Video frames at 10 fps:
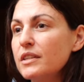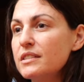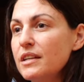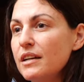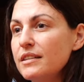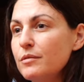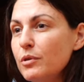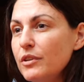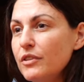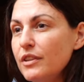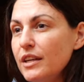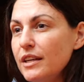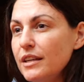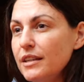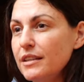Started with
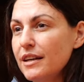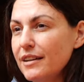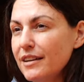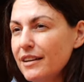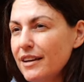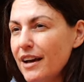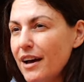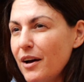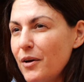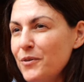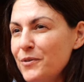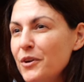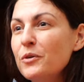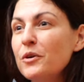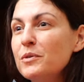the cacao.
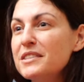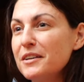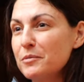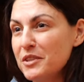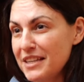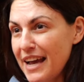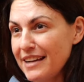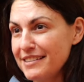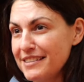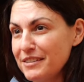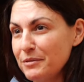No, we started with the test.